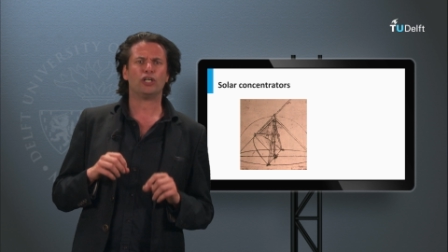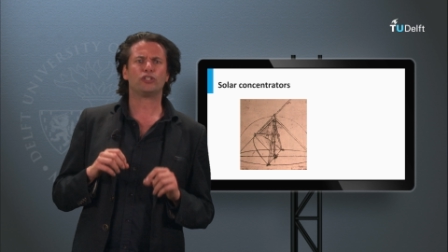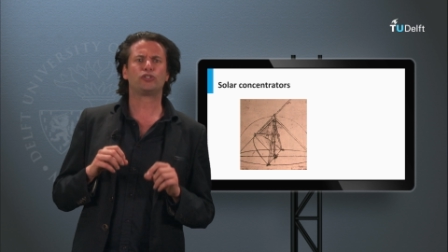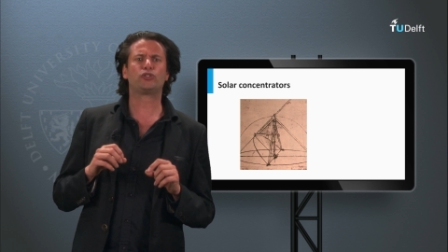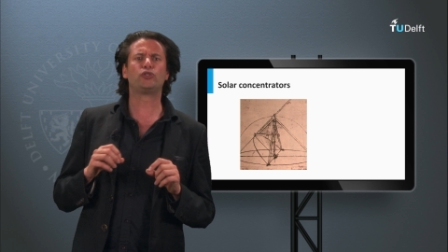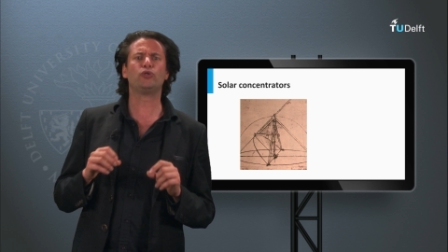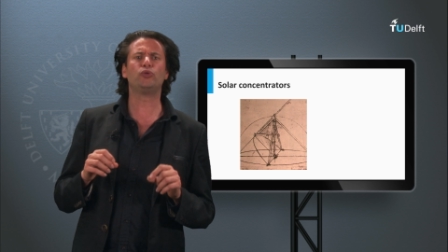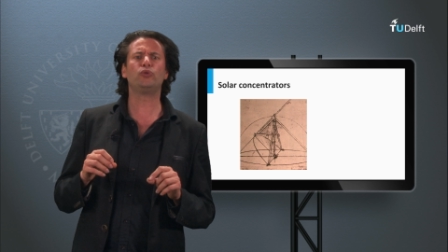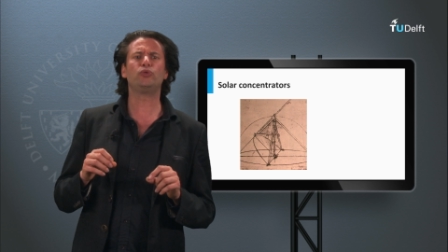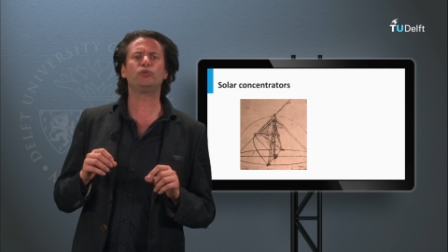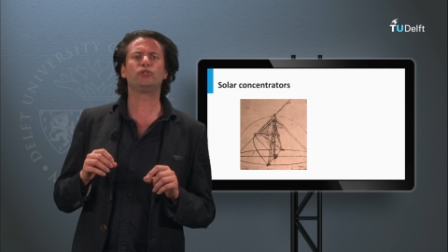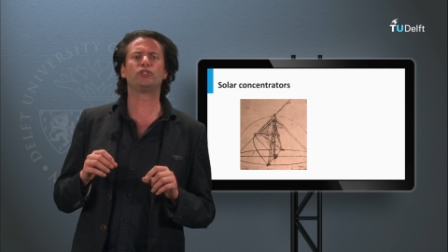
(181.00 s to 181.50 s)

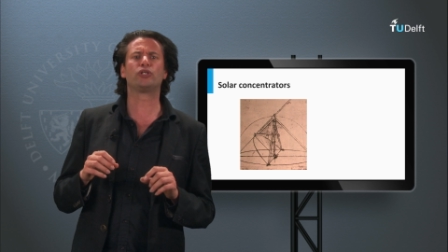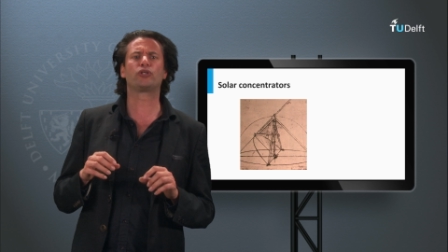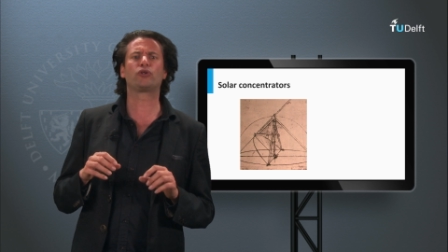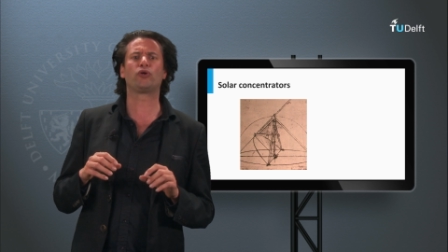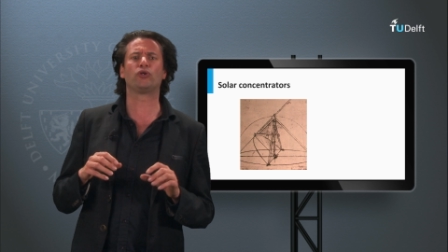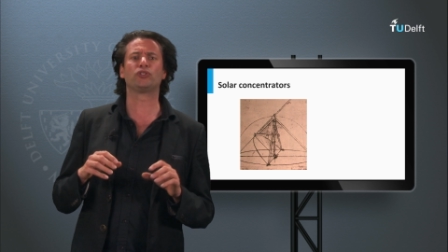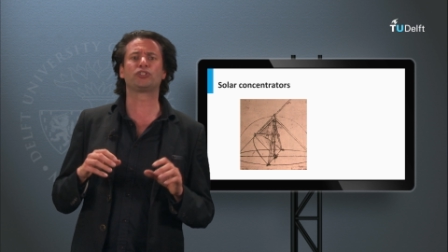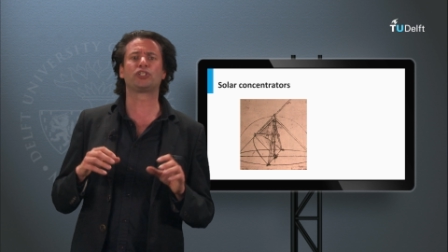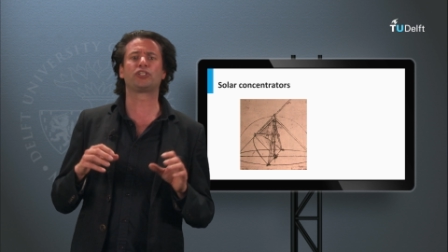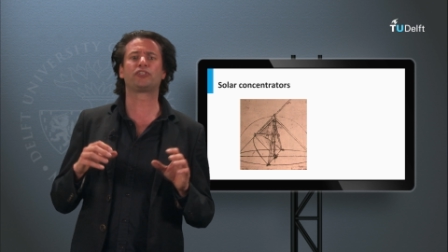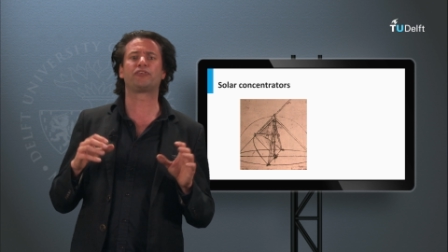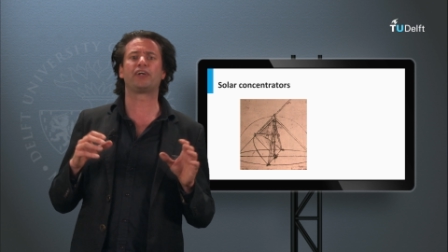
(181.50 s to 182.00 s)
to the
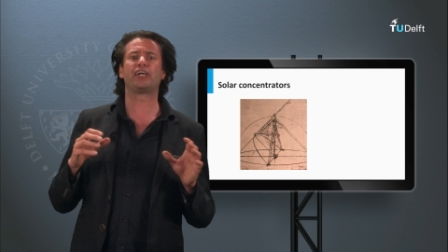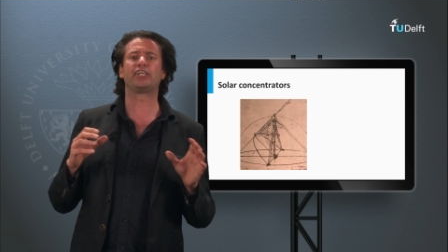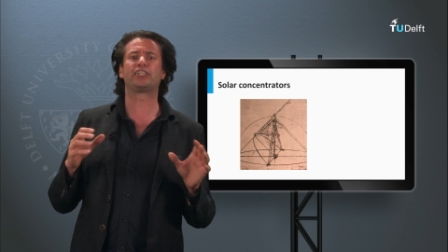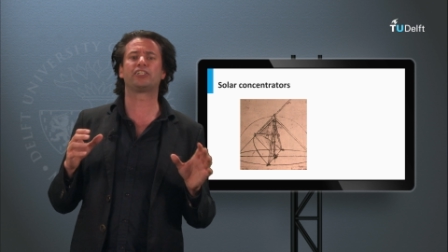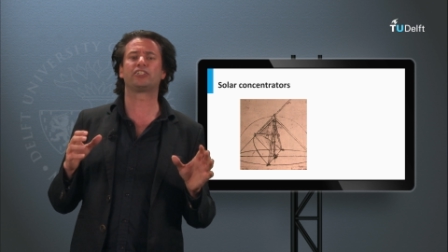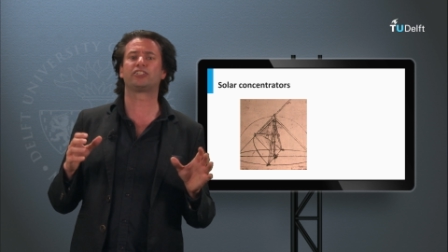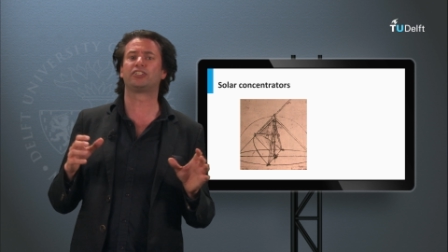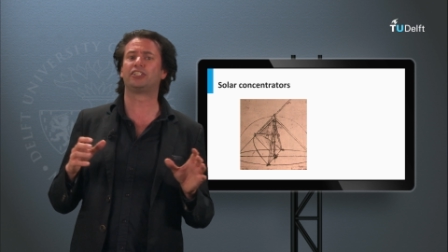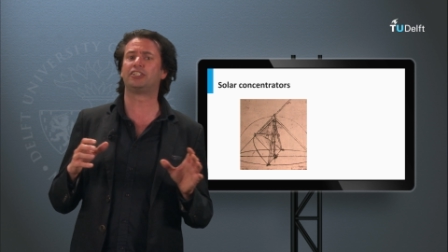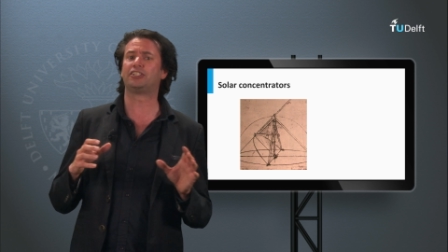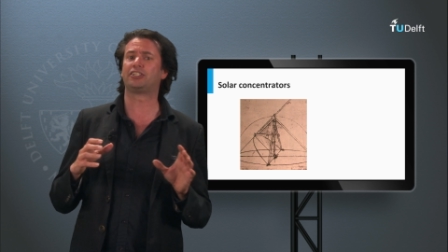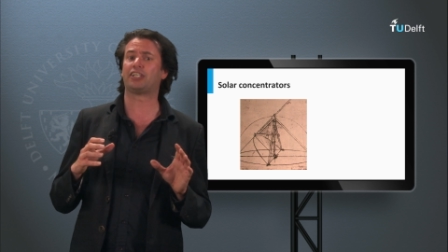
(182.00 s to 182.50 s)

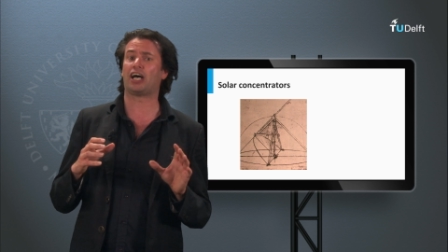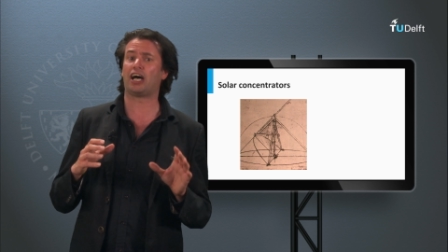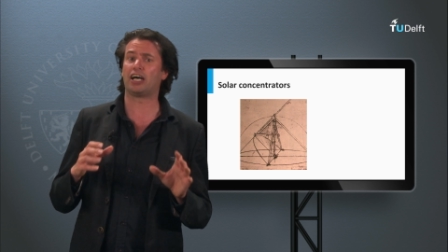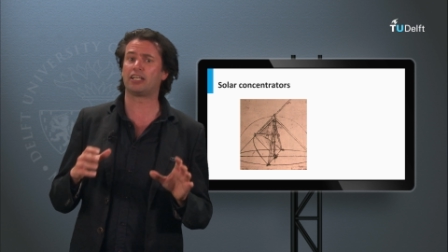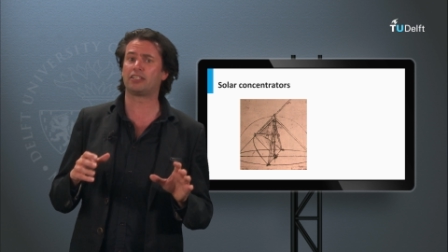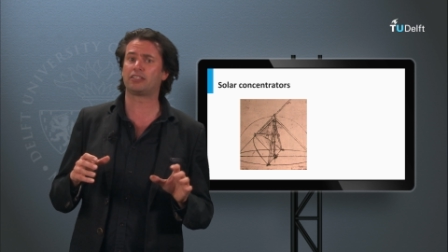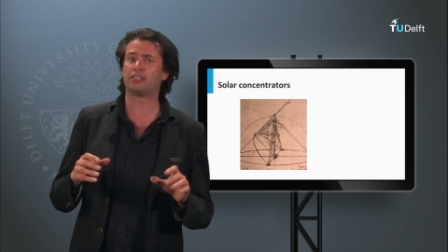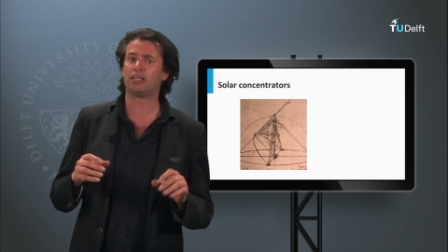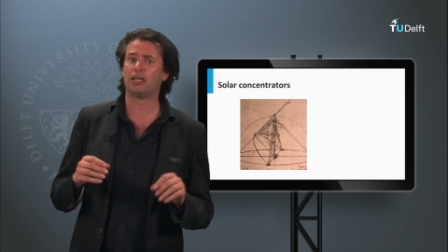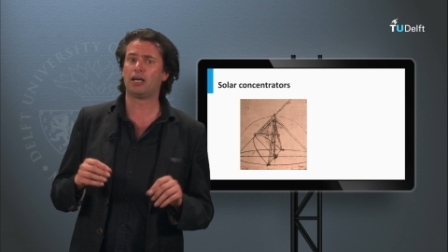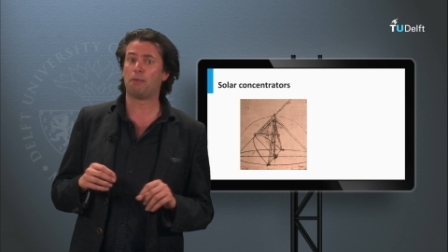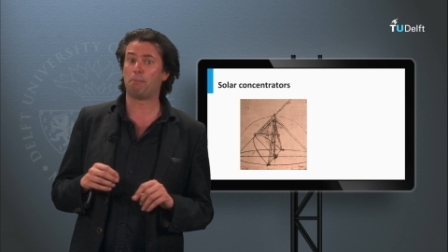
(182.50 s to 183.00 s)
concentrators
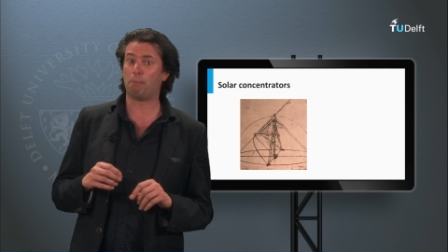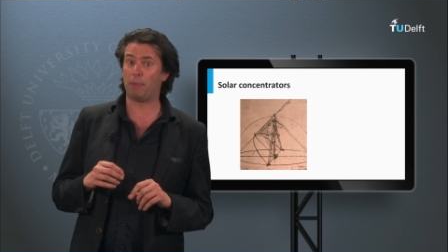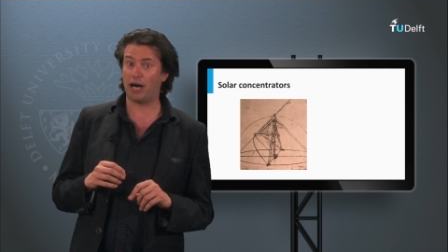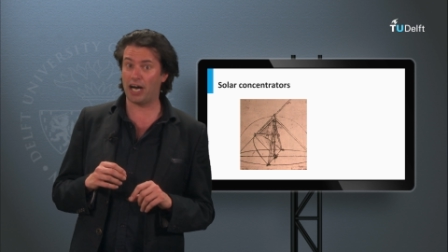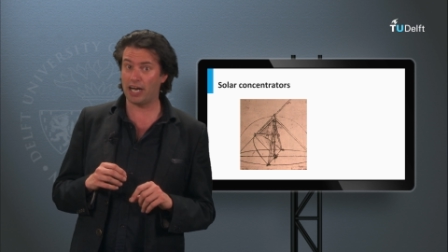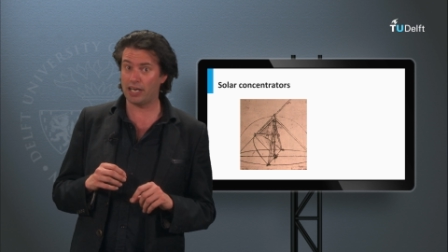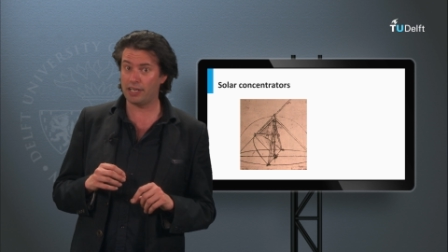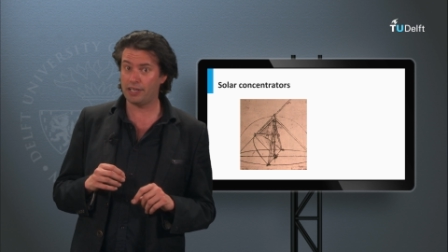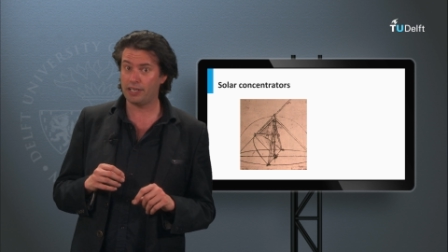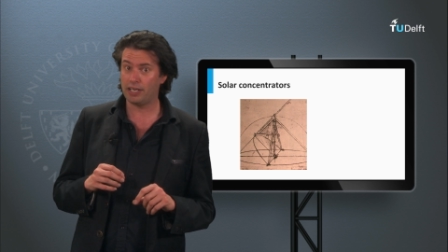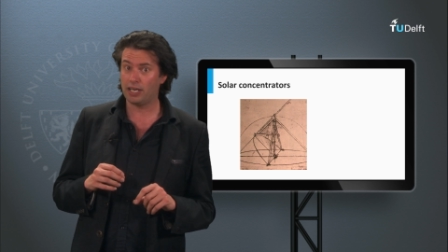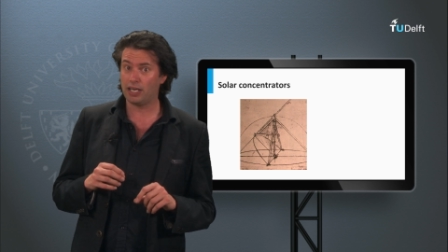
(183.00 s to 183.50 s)
designed
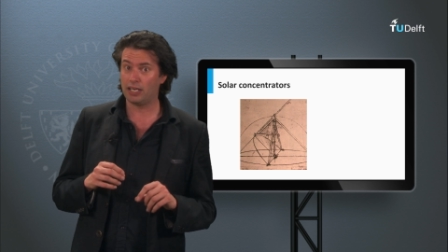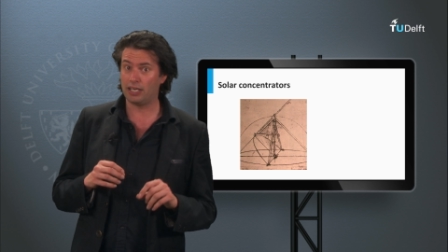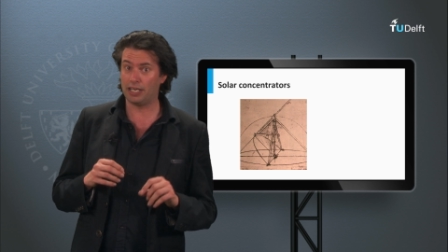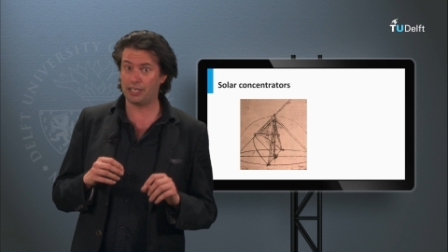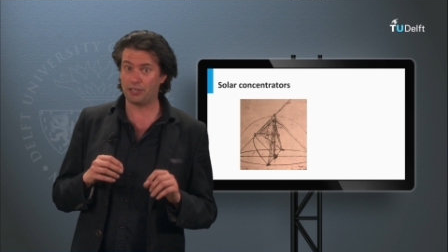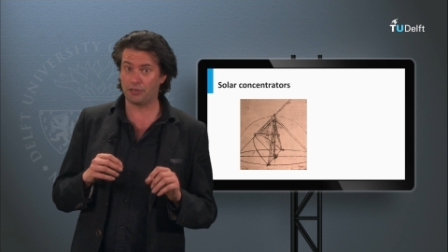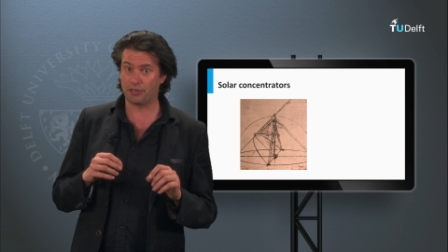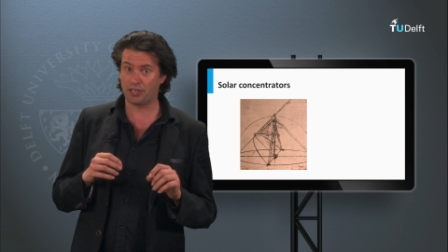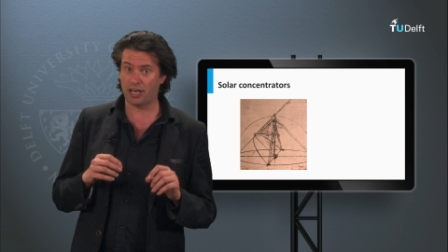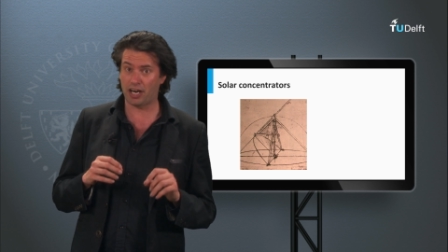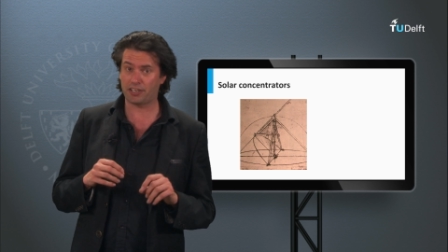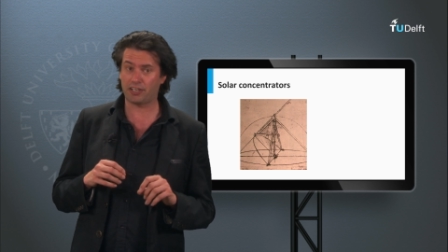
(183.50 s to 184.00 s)
by
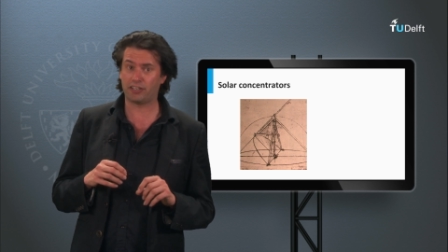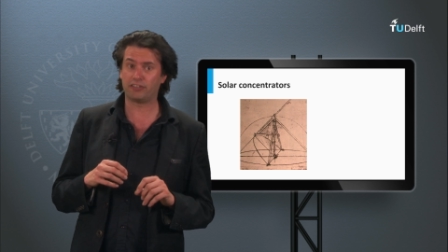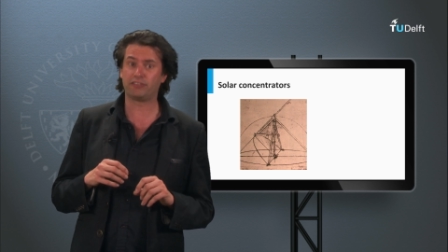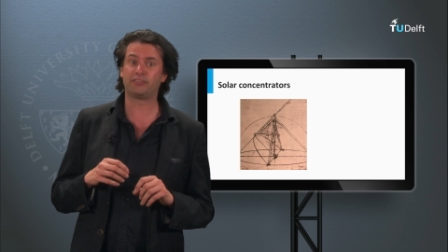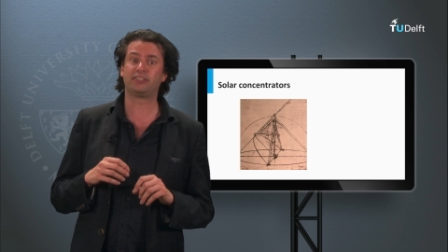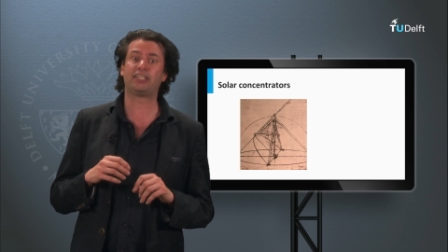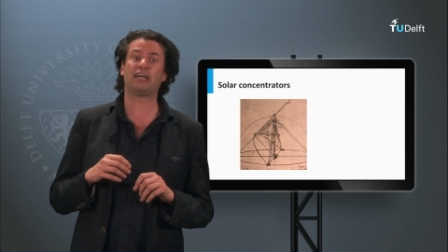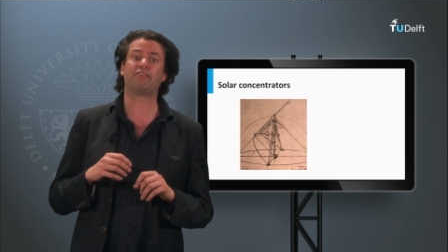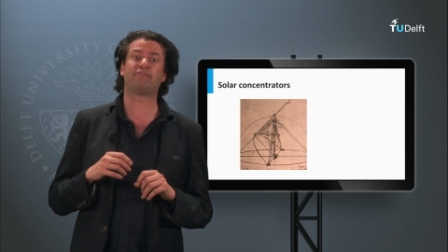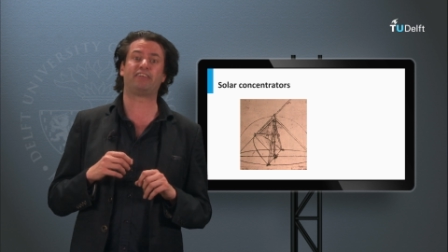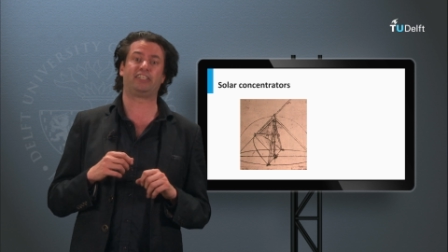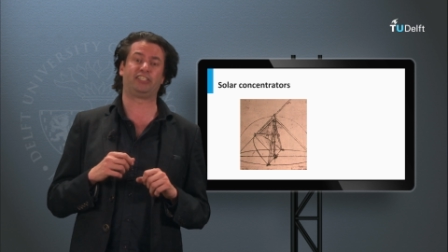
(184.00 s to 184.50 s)
Leonardo
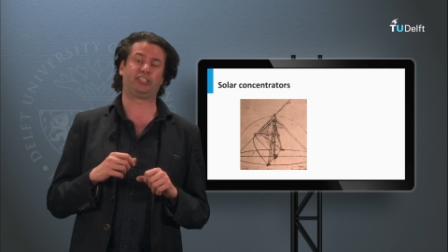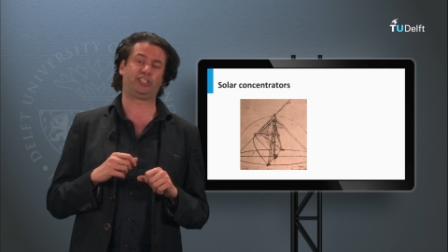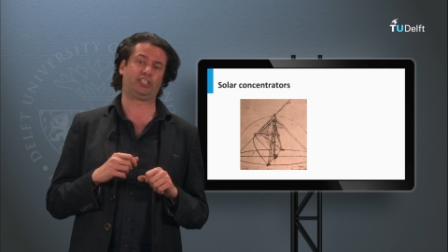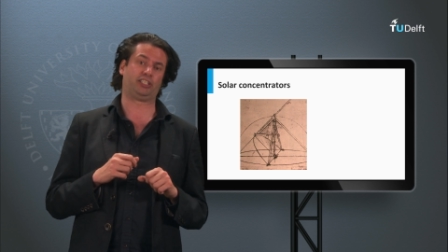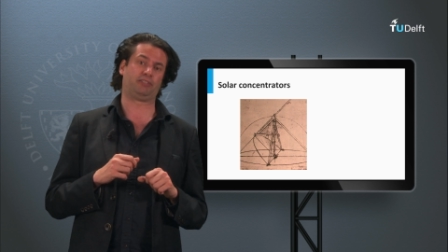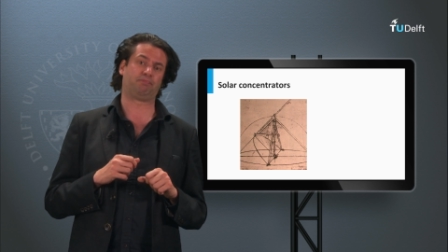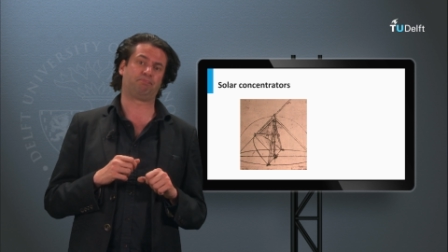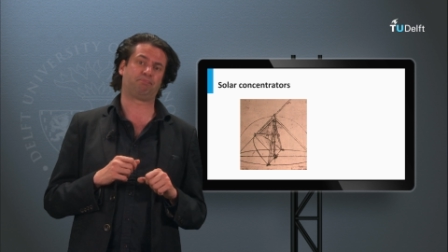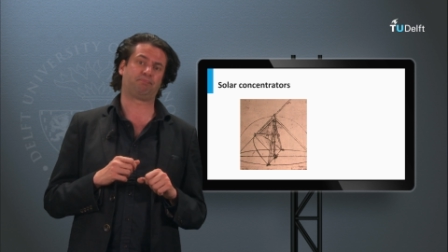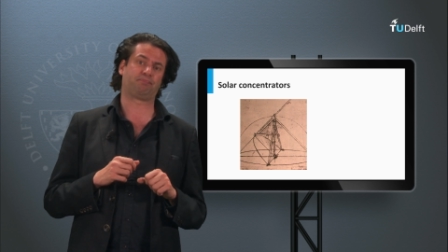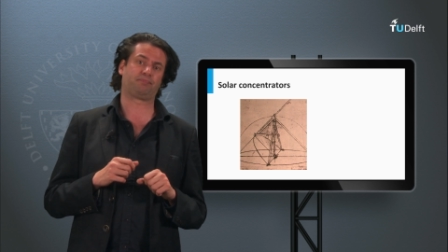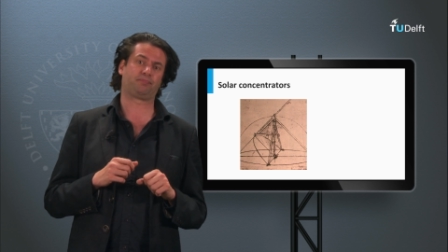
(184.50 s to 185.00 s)
da Vinci.